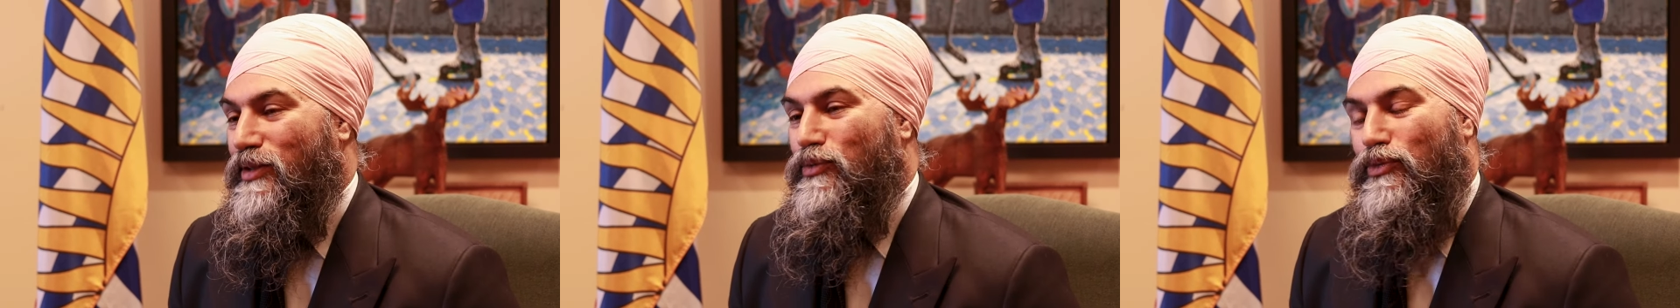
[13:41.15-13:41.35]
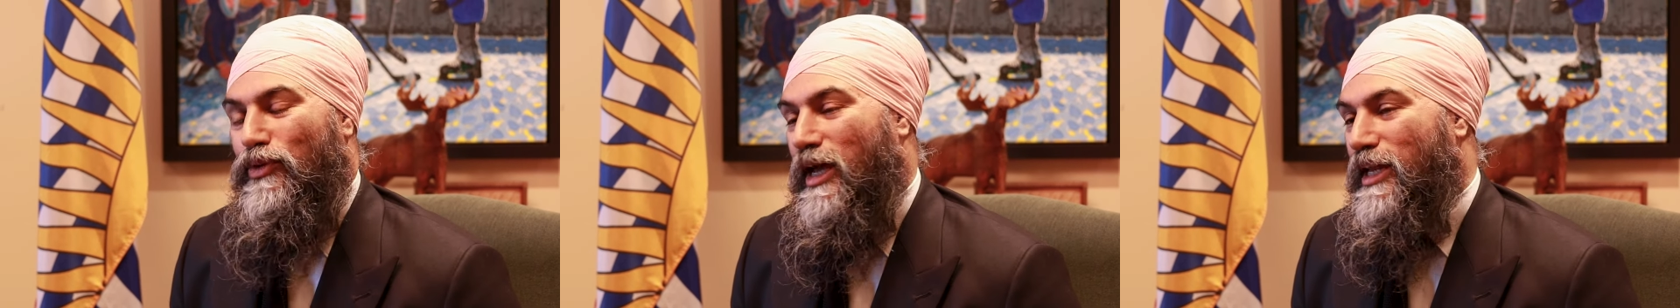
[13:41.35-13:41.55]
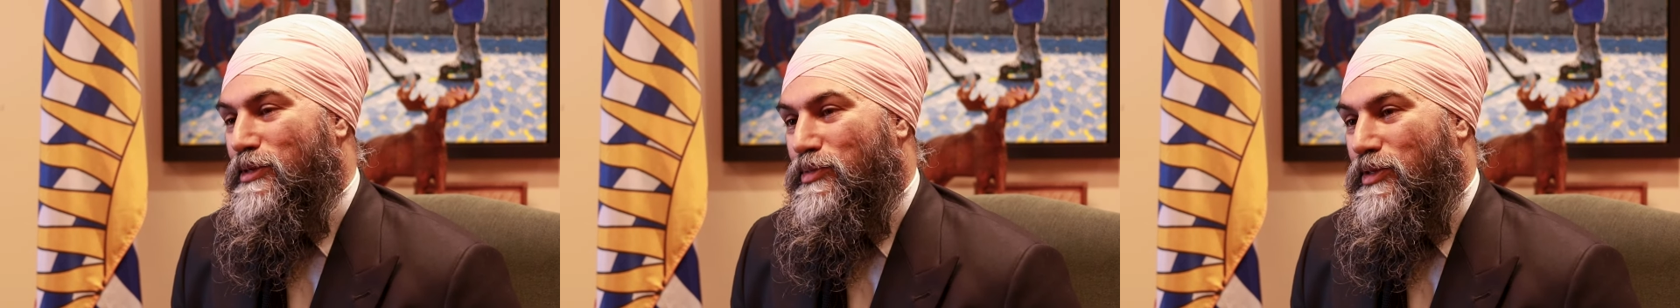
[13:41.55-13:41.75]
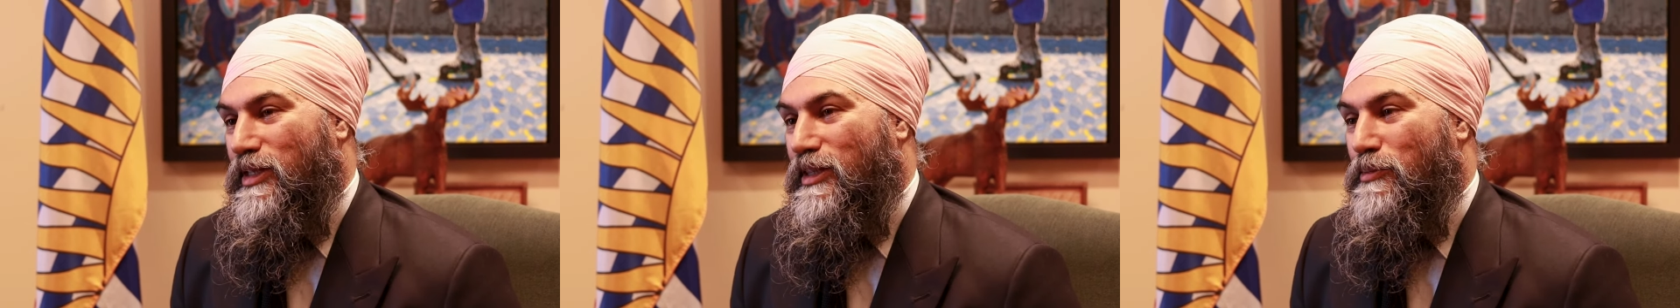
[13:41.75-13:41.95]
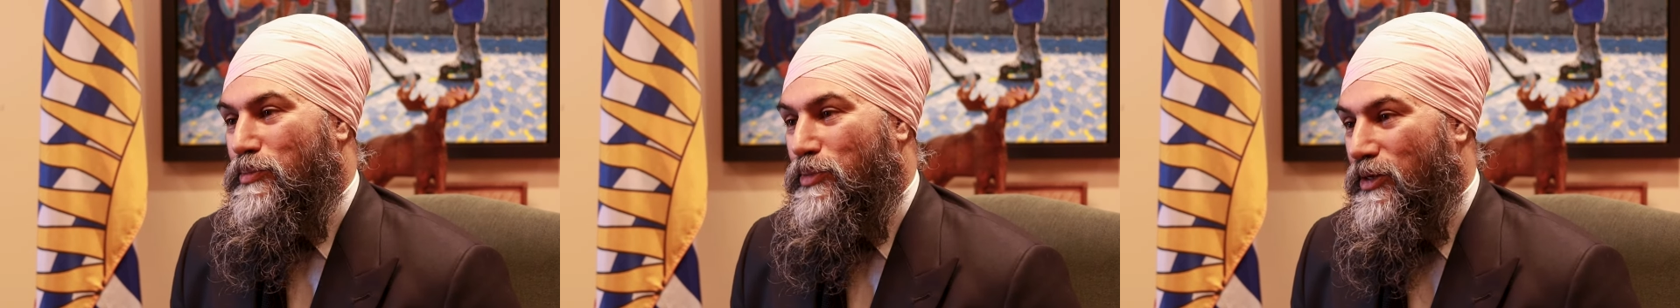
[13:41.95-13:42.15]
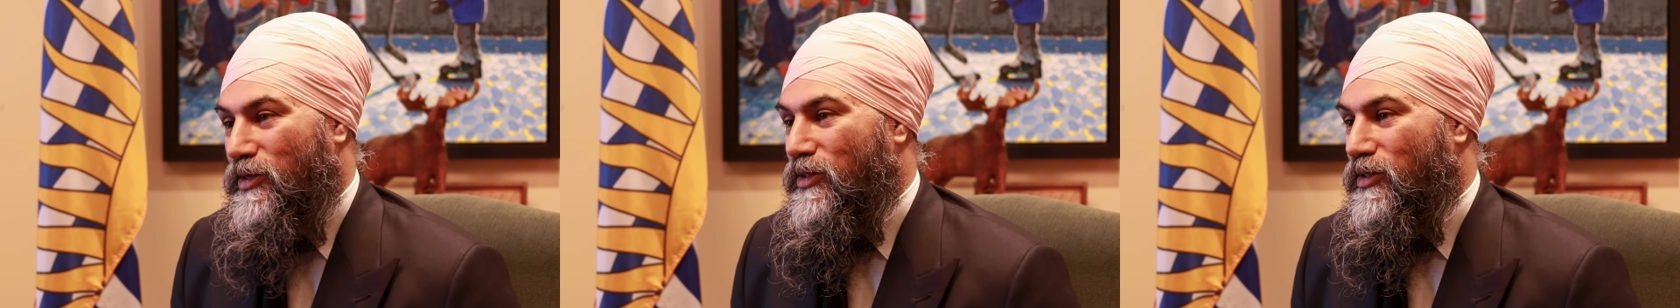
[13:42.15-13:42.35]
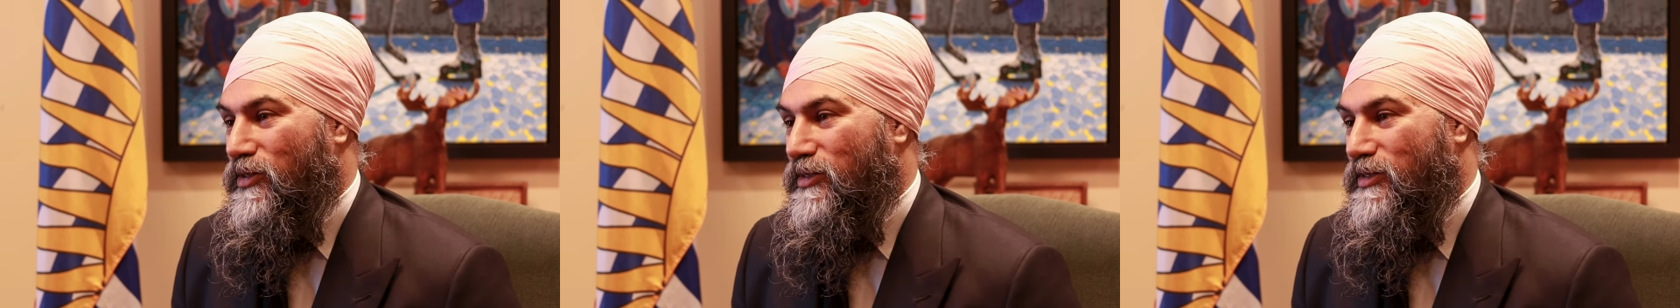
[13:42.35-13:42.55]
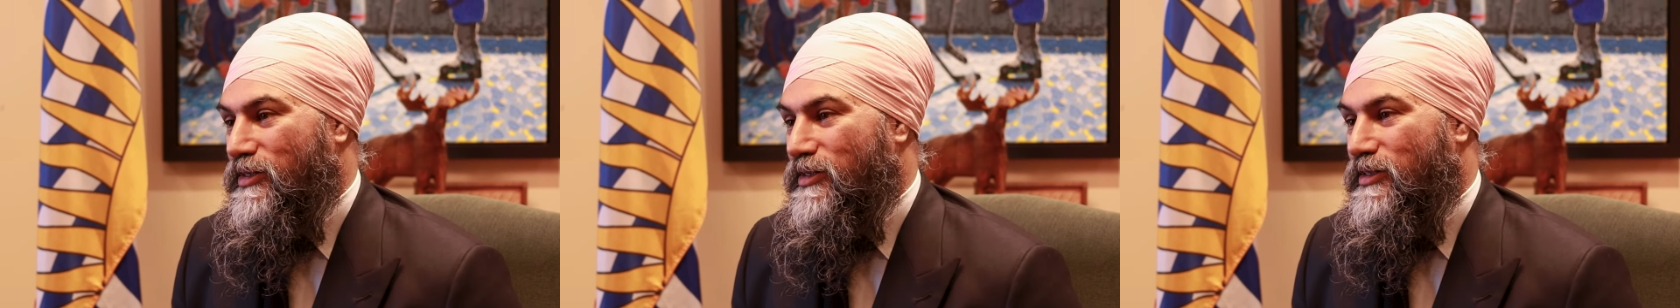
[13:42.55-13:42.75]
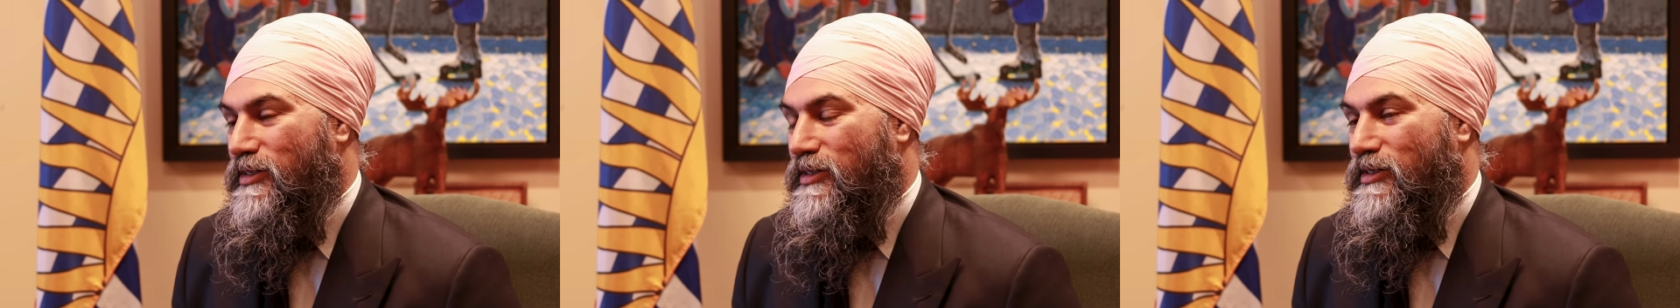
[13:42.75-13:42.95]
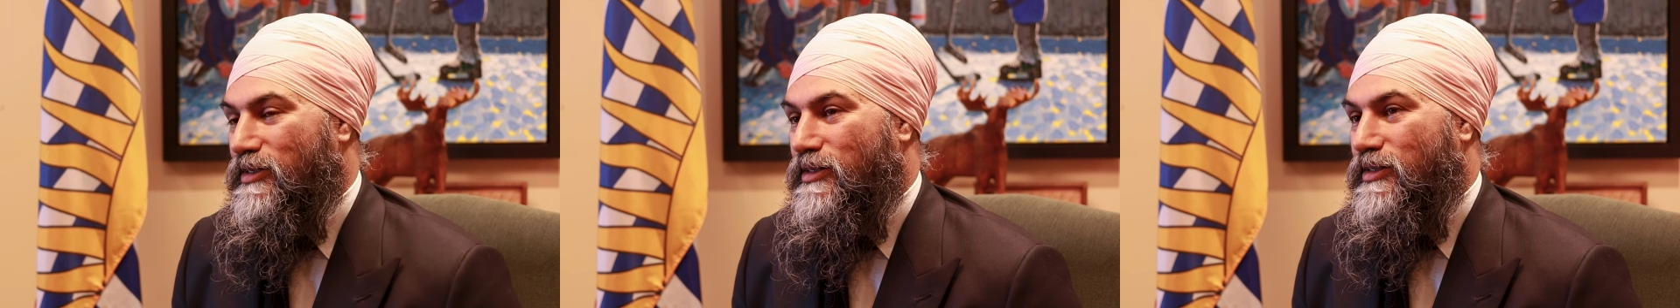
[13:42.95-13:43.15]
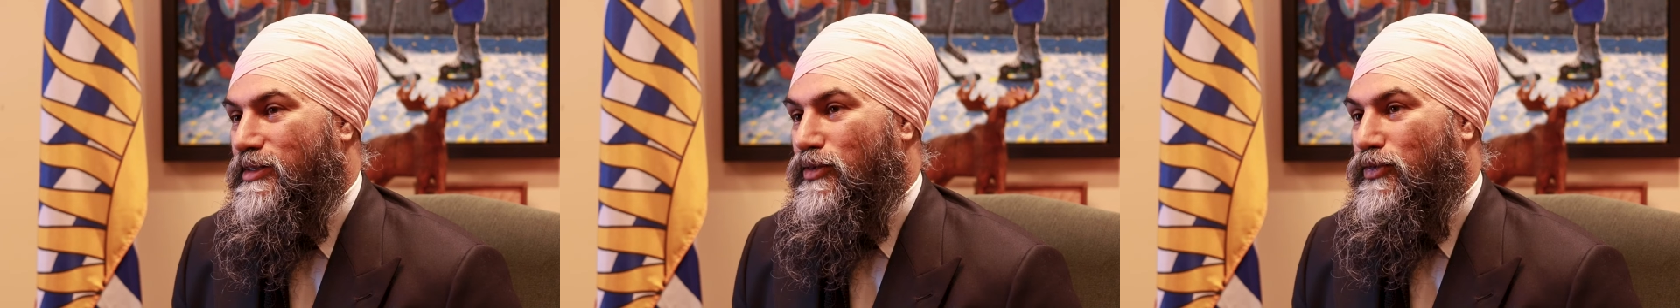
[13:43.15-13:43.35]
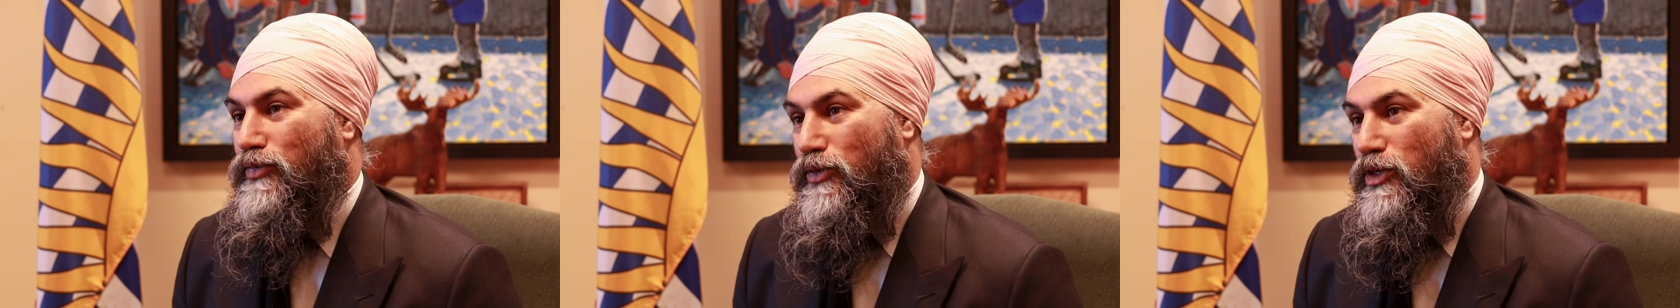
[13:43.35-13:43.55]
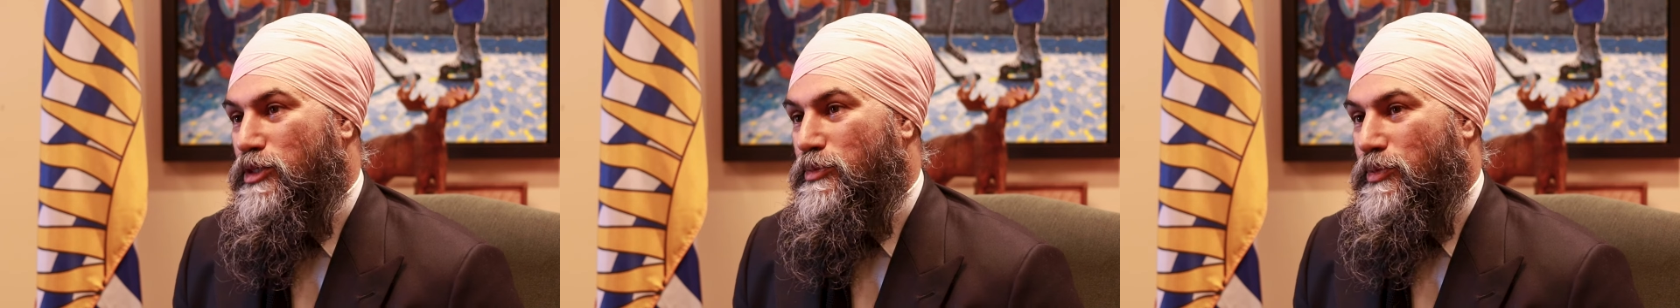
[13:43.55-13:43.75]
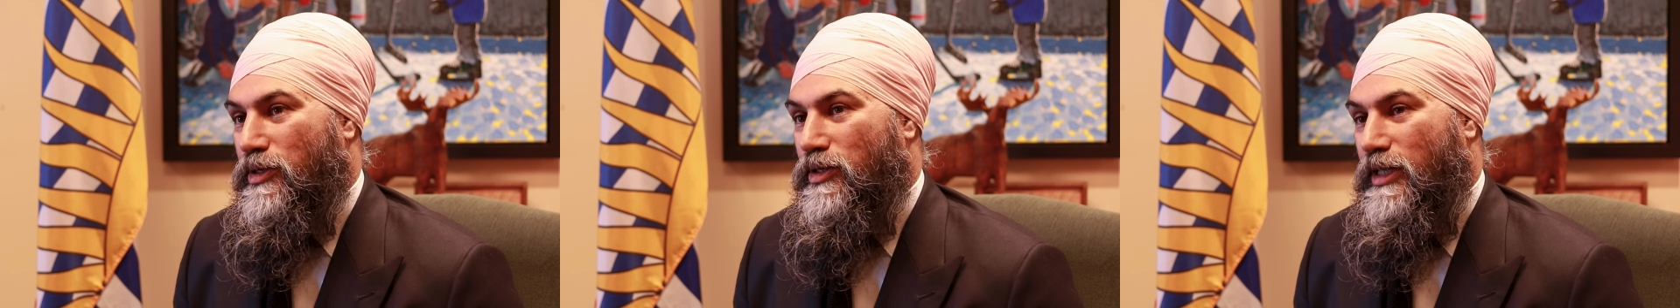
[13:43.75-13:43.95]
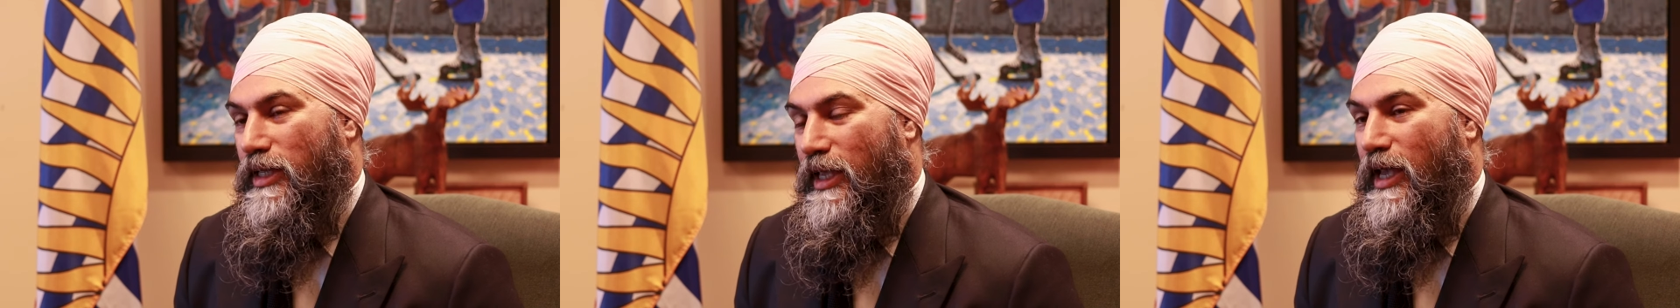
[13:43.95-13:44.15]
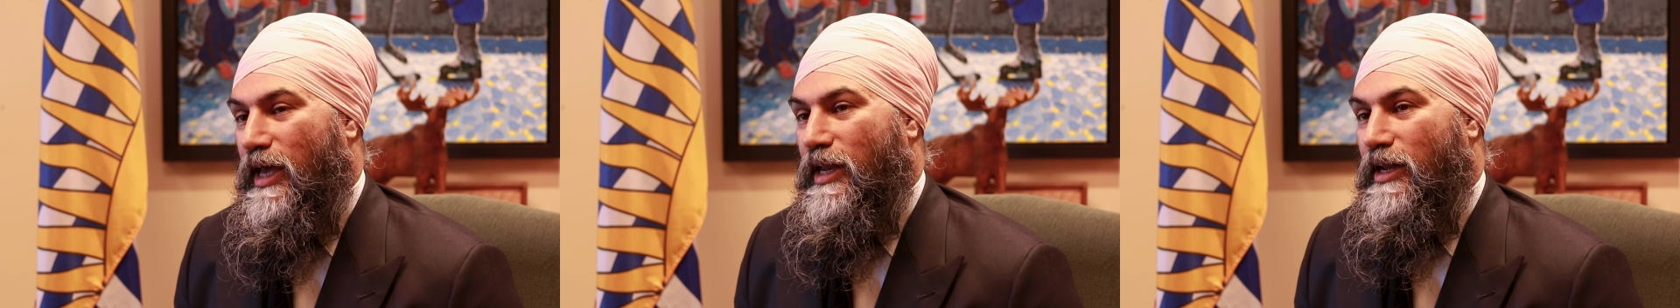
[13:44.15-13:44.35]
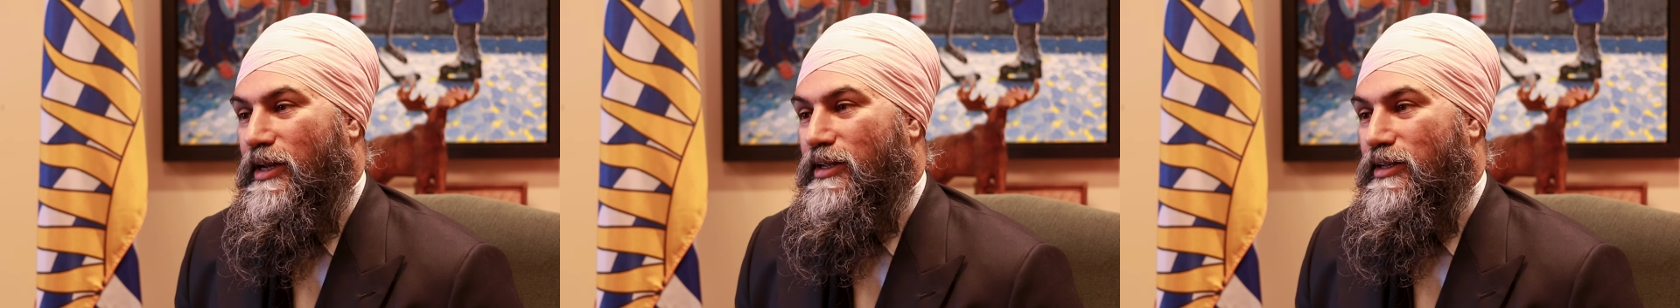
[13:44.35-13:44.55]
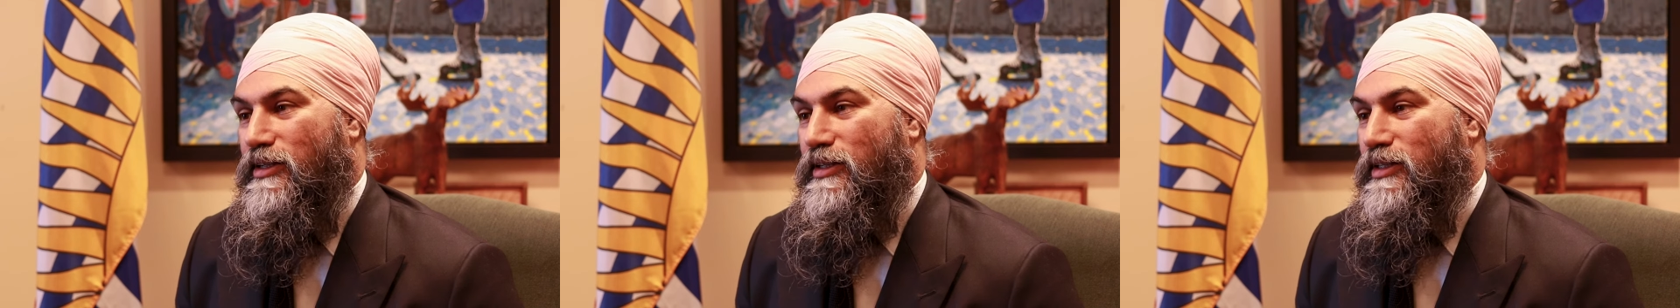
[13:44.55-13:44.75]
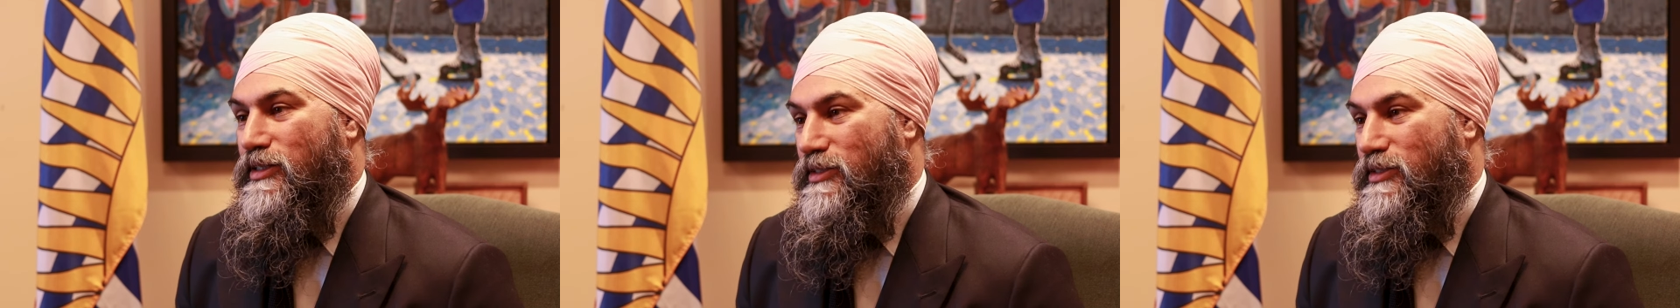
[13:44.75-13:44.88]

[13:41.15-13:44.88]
randomly the bill, the first bill in Canada